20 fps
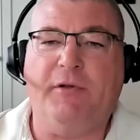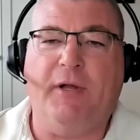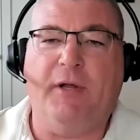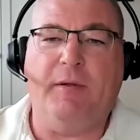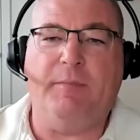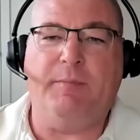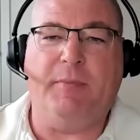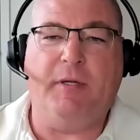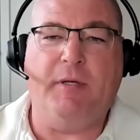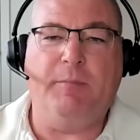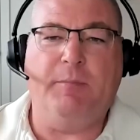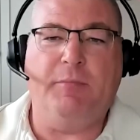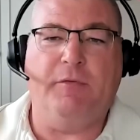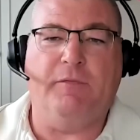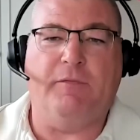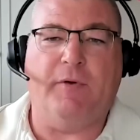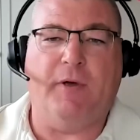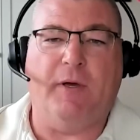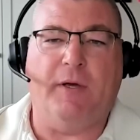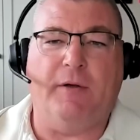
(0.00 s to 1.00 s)
an IP
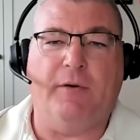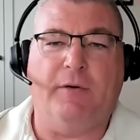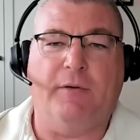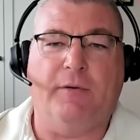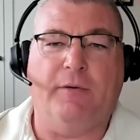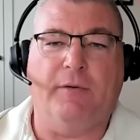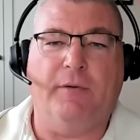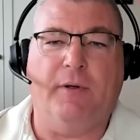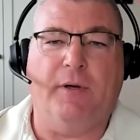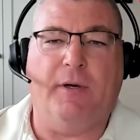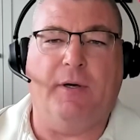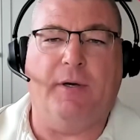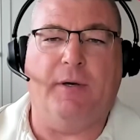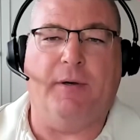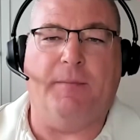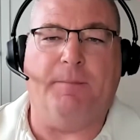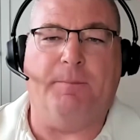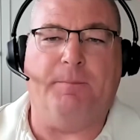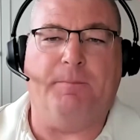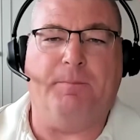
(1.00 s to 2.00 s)
provider,
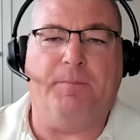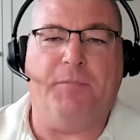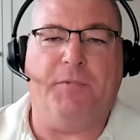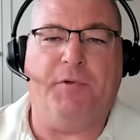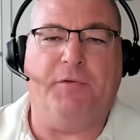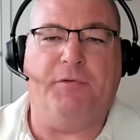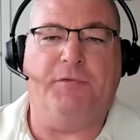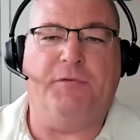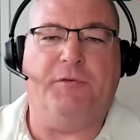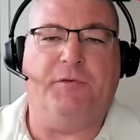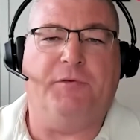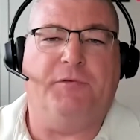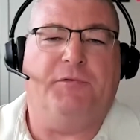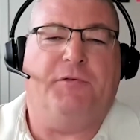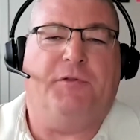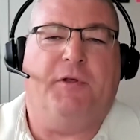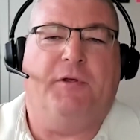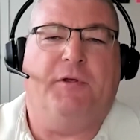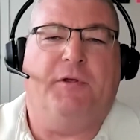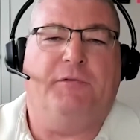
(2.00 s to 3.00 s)
there's
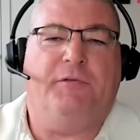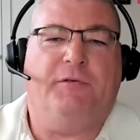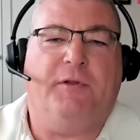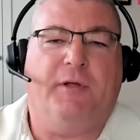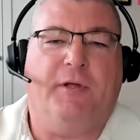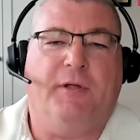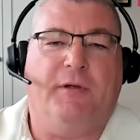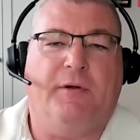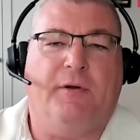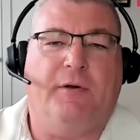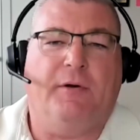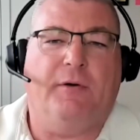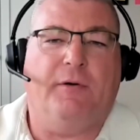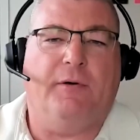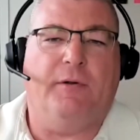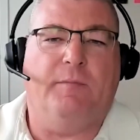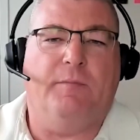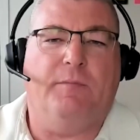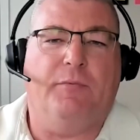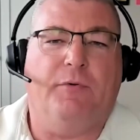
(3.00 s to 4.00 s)
things that are
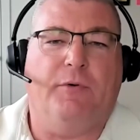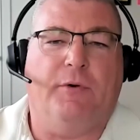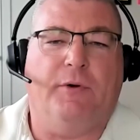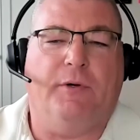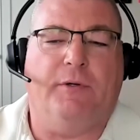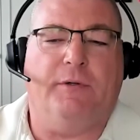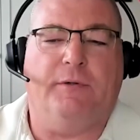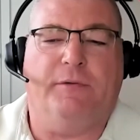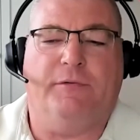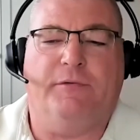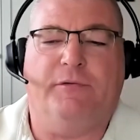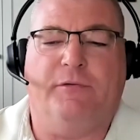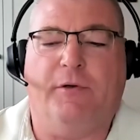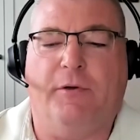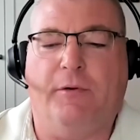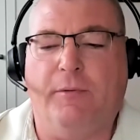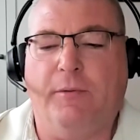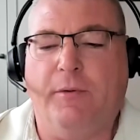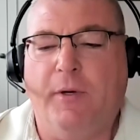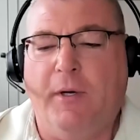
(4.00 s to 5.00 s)
important.
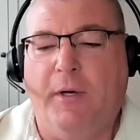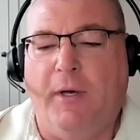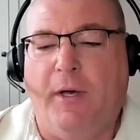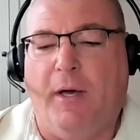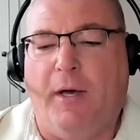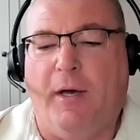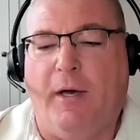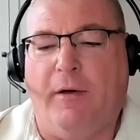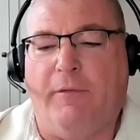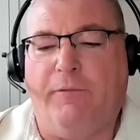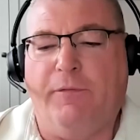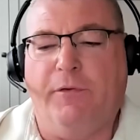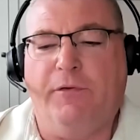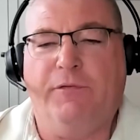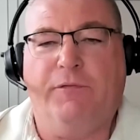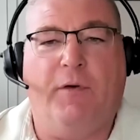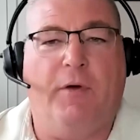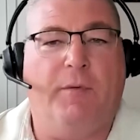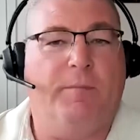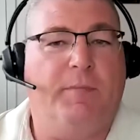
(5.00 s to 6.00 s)
So, first
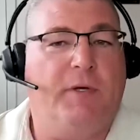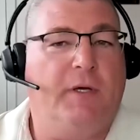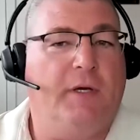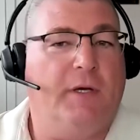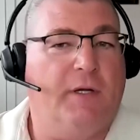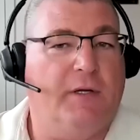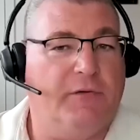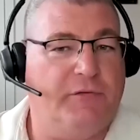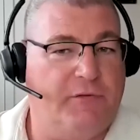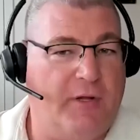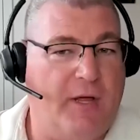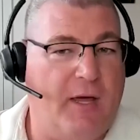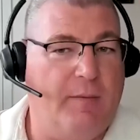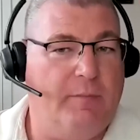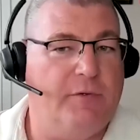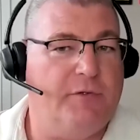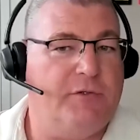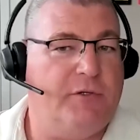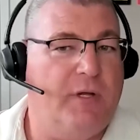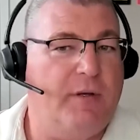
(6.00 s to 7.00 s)
of all, being an
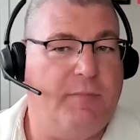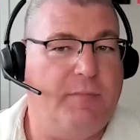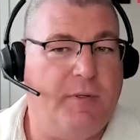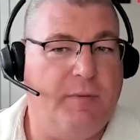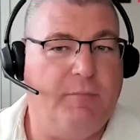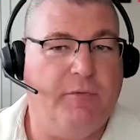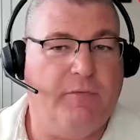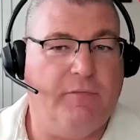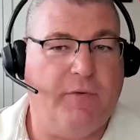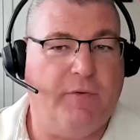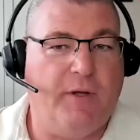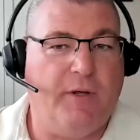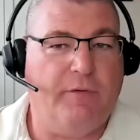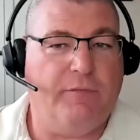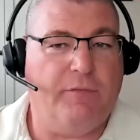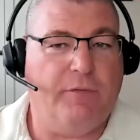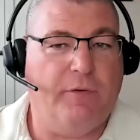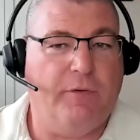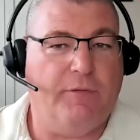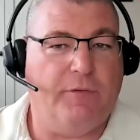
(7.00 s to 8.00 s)
established IP provider
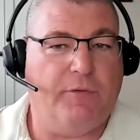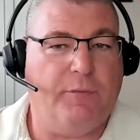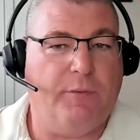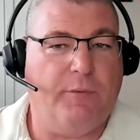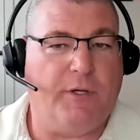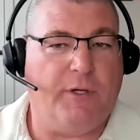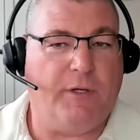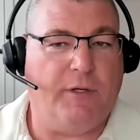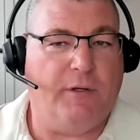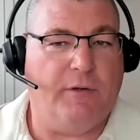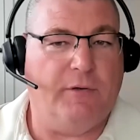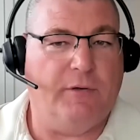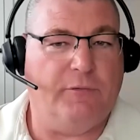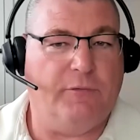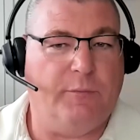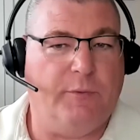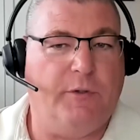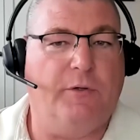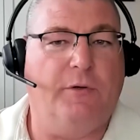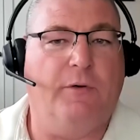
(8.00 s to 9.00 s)
for over 20 years,
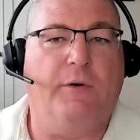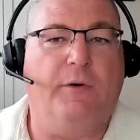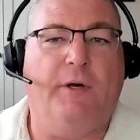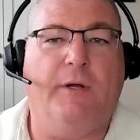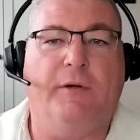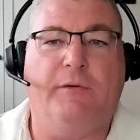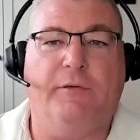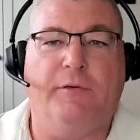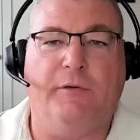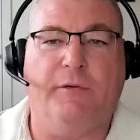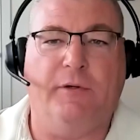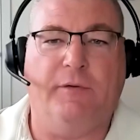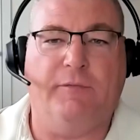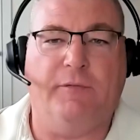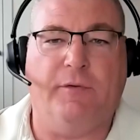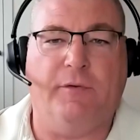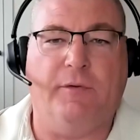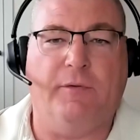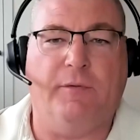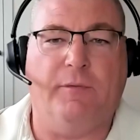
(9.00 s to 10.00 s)
we know how to
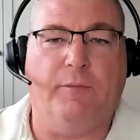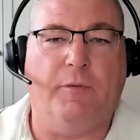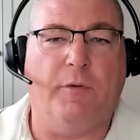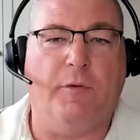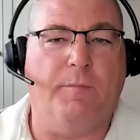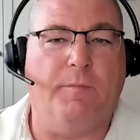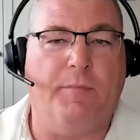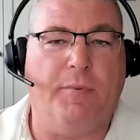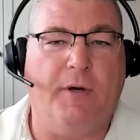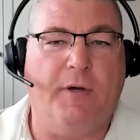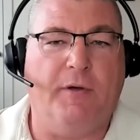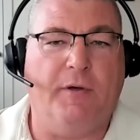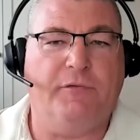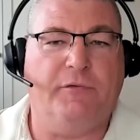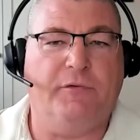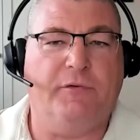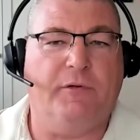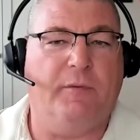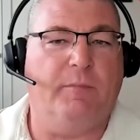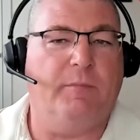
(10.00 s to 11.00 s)
deliver
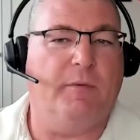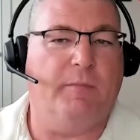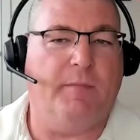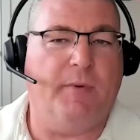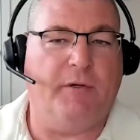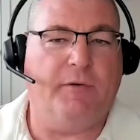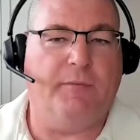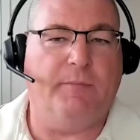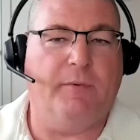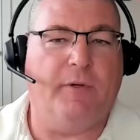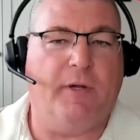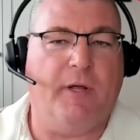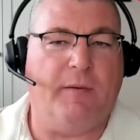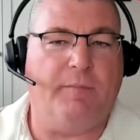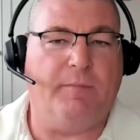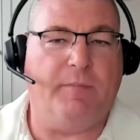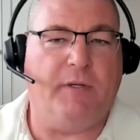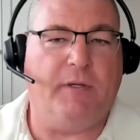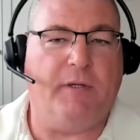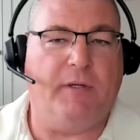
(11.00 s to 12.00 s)
robust, implementable
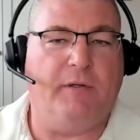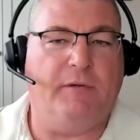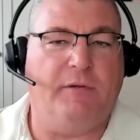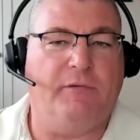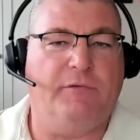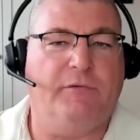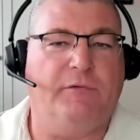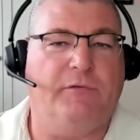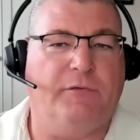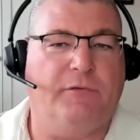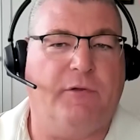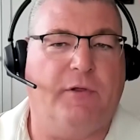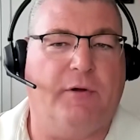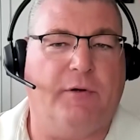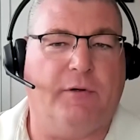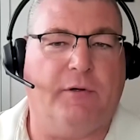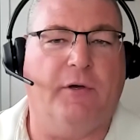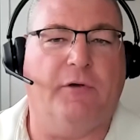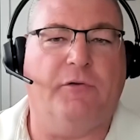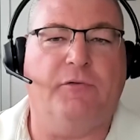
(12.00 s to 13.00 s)
IPs so that
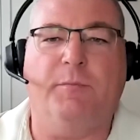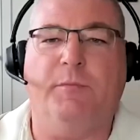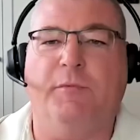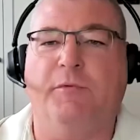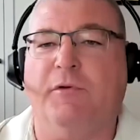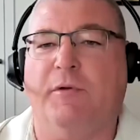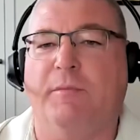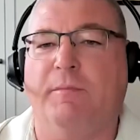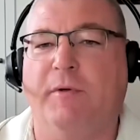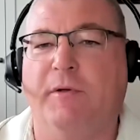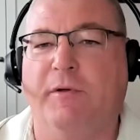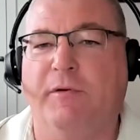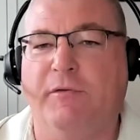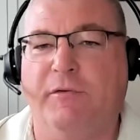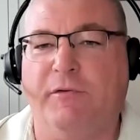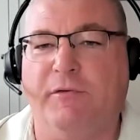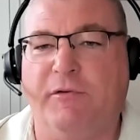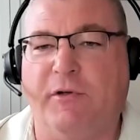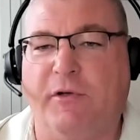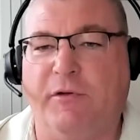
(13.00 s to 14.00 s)
our customers can be
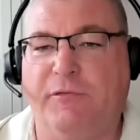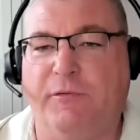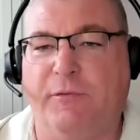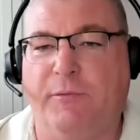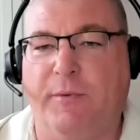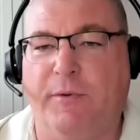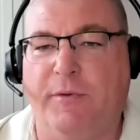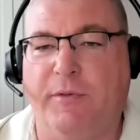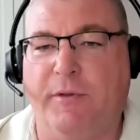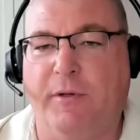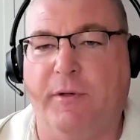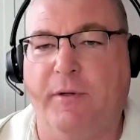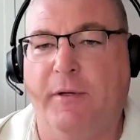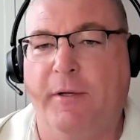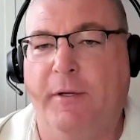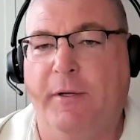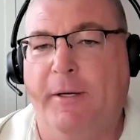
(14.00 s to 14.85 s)
successful with it.